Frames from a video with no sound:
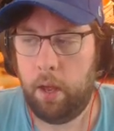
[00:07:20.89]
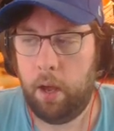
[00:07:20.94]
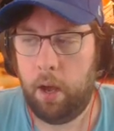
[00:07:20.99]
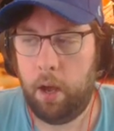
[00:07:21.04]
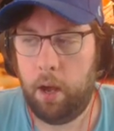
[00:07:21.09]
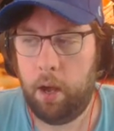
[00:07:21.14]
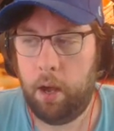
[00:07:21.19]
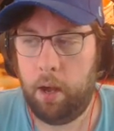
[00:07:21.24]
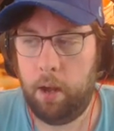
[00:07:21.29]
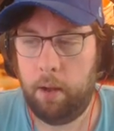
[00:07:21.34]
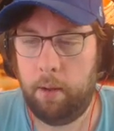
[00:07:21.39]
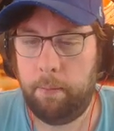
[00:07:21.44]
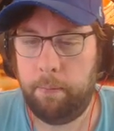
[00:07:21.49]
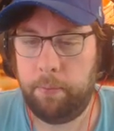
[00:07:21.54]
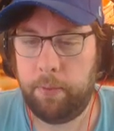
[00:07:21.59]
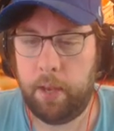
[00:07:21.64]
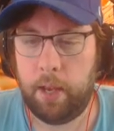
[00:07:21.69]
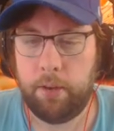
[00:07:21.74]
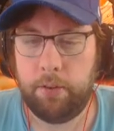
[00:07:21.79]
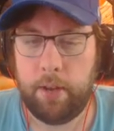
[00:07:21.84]

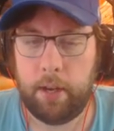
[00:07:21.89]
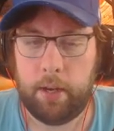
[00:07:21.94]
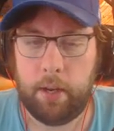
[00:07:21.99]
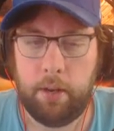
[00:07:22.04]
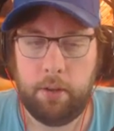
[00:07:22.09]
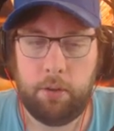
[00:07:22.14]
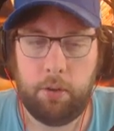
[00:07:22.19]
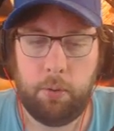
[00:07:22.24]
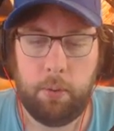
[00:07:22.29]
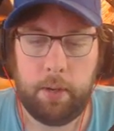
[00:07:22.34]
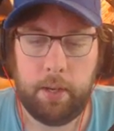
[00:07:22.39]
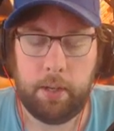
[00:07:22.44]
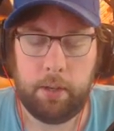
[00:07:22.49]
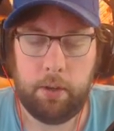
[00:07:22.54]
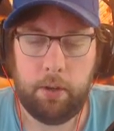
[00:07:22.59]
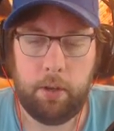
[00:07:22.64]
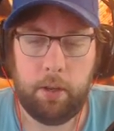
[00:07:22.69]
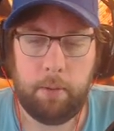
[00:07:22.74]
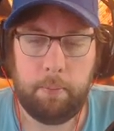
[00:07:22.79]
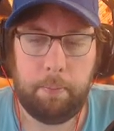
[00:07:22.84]
It's not going to do any
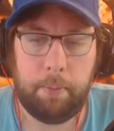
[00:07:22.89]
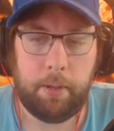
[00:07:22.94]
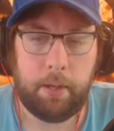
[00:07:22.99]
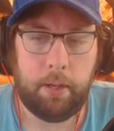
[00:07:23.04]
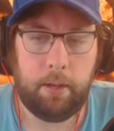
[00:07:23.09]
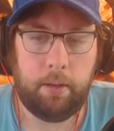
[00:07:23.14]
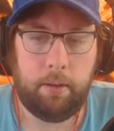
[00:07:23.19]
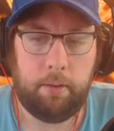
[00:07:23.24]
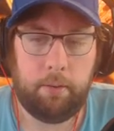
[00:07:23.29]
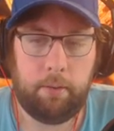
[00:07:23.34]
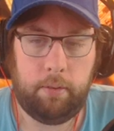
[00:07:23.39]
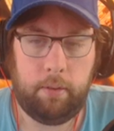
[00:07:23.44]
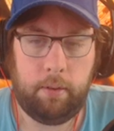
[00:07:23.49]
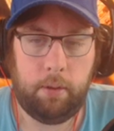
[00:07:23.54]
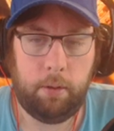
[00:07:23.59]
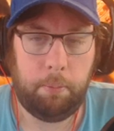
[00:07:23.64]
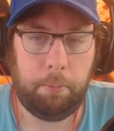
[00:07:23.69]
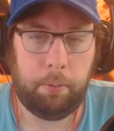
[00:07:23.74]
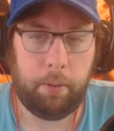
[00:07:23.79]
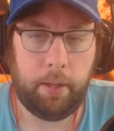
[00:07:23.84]
good because
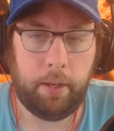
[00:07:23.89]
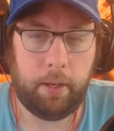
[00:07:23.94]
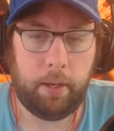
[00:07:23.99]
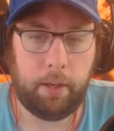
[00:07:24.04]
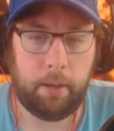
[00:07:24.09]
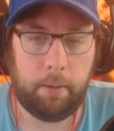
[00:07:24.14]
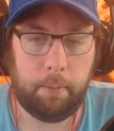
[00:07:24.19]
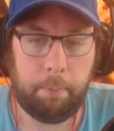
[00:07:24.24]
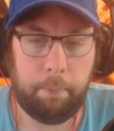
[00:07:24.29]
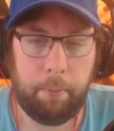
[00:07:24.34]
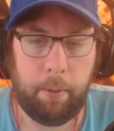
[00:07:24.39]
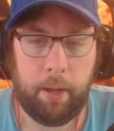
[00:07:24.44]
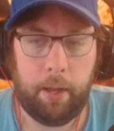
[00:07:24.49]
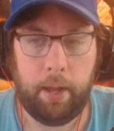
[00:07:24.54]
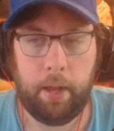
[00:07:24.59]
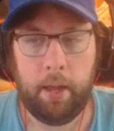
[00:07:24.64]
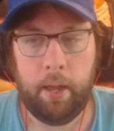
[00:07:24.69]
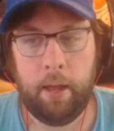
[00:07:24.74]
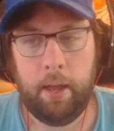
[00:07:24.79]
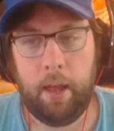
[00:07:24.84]
they're bleeding.
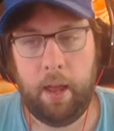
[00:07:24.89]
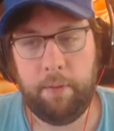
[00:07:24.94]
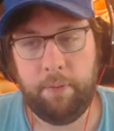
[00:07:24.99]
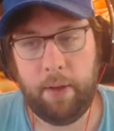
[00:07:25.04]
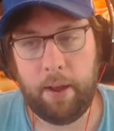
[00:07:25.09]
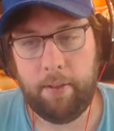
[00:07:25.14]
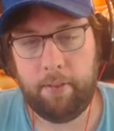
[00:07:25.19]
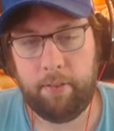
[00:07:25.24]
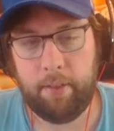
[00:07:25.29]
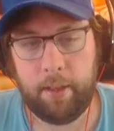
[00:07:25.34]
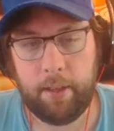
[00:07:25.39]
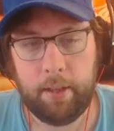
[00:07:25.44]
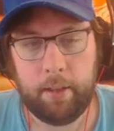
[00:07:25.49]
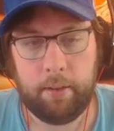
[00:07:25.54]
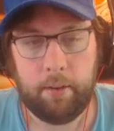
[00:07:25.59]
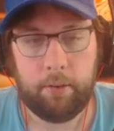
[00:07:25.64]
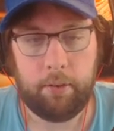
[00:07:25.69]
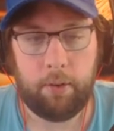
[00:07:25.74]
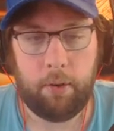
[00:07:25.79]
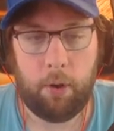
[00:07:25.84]
But if I see that
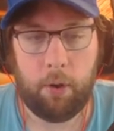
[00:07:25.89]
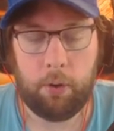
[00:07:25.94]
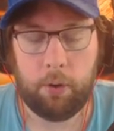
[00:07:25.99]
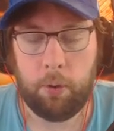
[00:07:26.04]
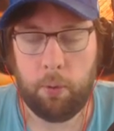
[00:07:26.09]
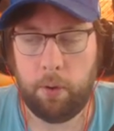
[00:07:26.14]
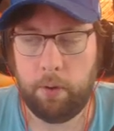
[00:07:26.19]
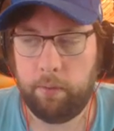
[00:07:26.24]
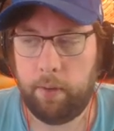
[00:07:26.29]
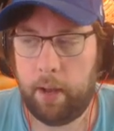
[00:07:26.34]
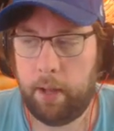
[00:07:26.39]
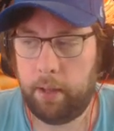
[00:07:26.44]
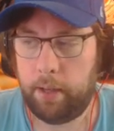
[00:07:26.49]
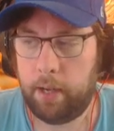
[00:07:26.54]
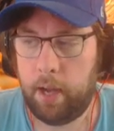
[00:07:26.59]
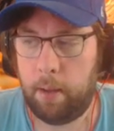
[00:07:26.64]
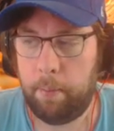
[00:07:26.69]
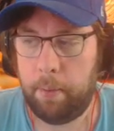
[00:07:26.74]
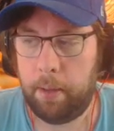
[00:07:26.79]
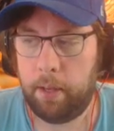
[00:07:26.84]
there's an altcoin rally
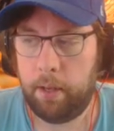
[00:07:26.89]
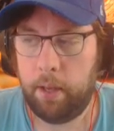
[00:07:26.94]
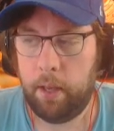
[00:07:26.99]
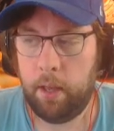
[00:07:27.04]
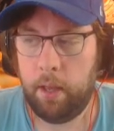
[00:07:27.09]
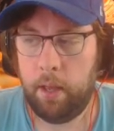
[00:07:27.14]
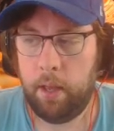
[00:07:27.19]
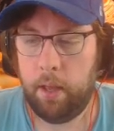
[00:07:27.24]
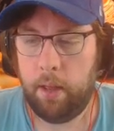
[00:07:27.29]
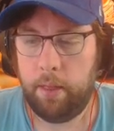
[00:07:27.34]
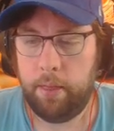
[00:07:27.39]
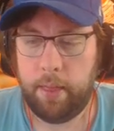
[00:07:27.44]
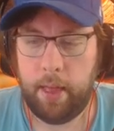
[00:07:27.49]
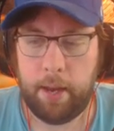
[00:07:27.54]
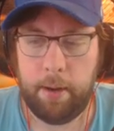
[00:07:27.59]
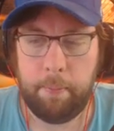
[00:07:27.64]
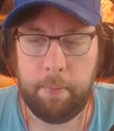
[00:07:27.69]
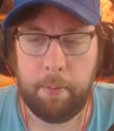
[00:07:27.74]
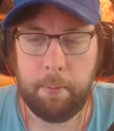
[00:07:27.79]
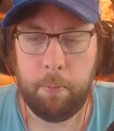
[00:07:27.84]
coming,
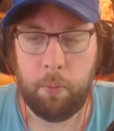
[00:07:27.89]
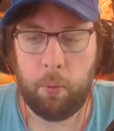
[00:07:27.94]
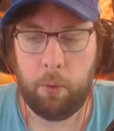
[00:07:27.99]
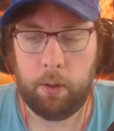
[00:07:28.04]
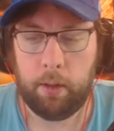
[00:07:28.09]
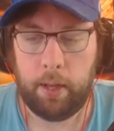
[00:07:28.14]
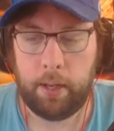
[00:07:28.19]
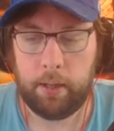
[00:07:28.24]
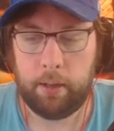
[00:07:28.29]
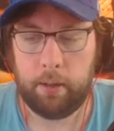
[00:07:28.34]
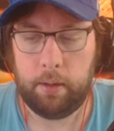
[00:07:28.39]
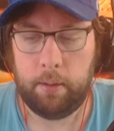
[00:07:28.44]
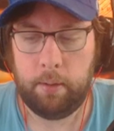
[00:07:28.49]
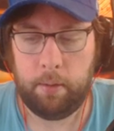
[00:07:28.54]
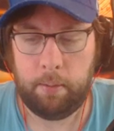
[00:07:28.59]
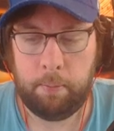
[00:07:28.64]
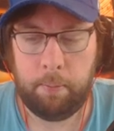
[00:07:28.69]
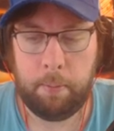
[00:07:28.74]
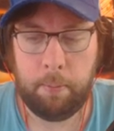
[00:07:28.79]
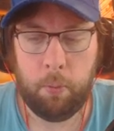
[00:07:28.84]
then it'd be
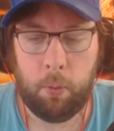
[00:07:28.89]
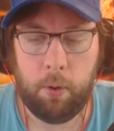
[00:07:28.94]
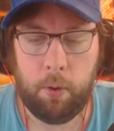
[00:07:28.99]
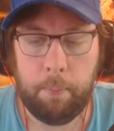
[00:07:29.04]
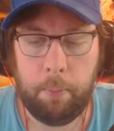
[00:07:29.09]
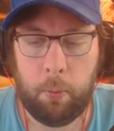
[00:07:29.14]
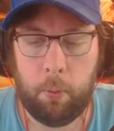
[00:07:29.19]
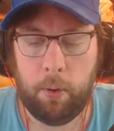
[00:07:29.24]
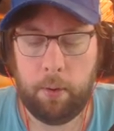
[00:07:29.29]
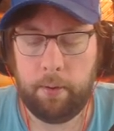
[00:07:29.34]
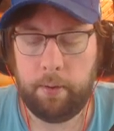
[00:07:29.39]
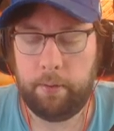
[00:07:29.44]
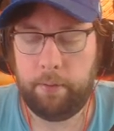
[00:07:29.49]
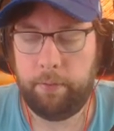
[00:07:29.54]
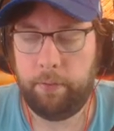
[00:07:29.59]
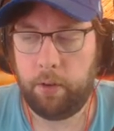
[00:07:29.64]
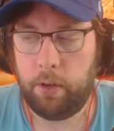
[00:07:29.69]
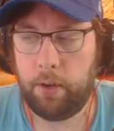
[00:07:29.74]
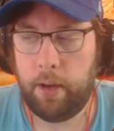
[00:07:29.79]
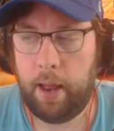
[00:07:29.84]
more important
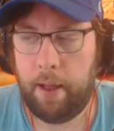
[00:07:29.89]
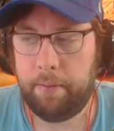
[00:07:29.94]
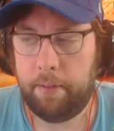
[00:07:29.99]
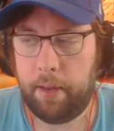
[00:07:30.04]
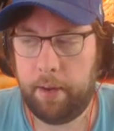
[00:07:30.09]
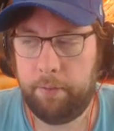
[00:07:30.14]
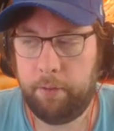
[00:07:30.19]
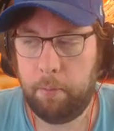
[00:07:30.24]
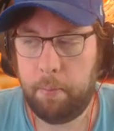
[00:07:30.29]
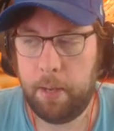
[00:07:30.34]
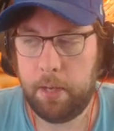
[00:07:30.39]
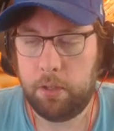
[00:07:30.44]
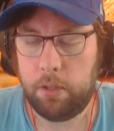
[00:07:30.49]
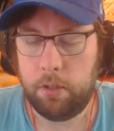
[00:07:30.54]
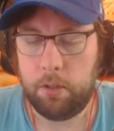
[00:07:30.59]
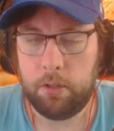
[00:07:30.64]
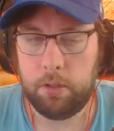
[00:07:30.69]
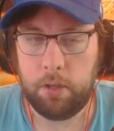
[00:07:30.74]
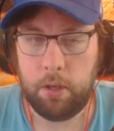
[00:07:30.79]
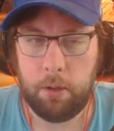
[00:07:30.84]
for you to have that
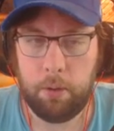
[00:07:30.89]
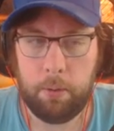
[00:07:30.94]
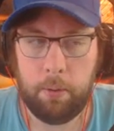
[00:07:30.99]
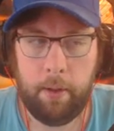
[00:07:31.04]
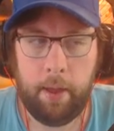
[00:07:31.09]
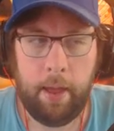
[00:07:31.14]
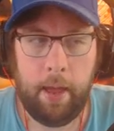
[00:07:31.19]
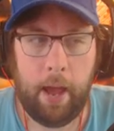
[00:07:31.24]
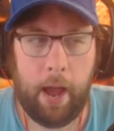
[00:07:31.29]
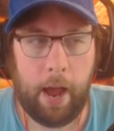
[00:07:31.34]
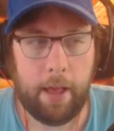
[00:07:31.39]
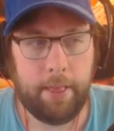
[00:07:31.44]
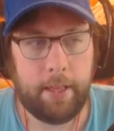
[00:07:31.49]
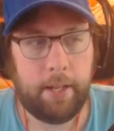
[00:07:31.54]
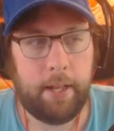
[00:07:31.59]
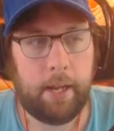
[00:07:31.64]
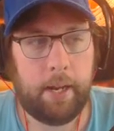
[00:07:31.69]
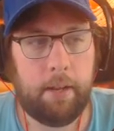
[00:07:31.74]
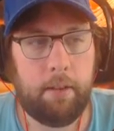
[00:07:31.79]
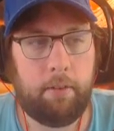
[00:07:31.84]
information. So I
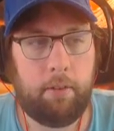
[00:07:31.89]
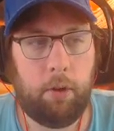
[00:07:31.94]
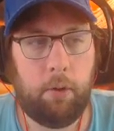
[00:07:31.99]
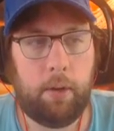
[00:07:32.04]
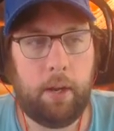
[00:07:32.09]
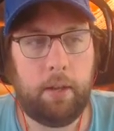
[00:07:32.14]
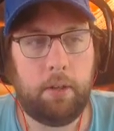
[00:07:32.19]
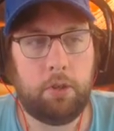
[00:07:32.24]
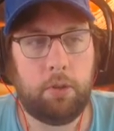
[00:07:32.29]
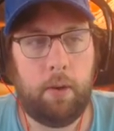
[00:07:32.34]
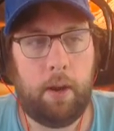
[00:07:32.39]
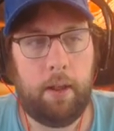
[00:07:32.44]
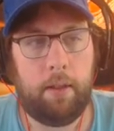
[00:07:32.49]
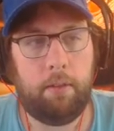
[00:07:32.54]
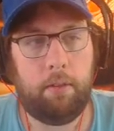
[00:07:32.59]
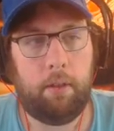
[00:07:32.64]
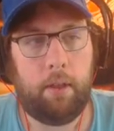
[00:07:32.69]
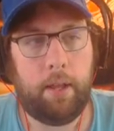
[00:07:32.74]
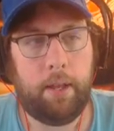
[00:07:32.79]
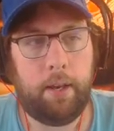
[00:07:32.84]
think that can still get
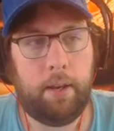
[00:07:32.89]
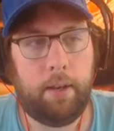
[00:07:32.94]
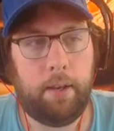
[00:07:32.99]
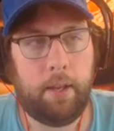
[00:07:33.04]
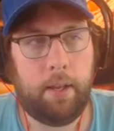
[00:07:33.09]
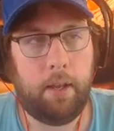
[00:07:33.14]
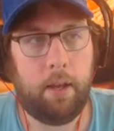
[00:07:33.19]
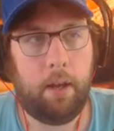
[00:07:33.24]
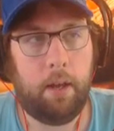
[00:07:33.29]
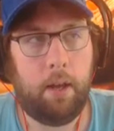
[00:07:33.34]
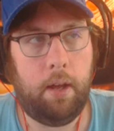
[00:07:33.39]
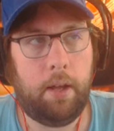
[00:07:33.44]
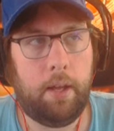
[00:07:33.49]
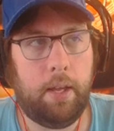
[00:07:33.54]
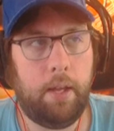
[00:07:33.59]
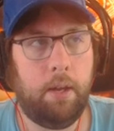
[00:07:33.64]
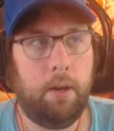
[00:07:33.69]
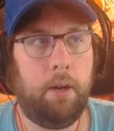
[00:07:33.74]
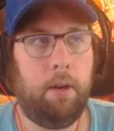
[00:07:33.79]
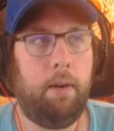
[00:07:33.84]
translated
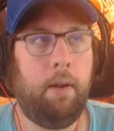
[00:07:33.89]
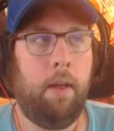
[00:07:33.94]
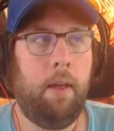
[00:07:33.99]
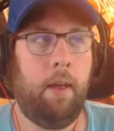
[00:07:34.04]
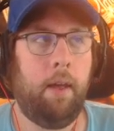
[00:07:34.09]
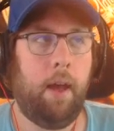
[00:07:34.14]
here.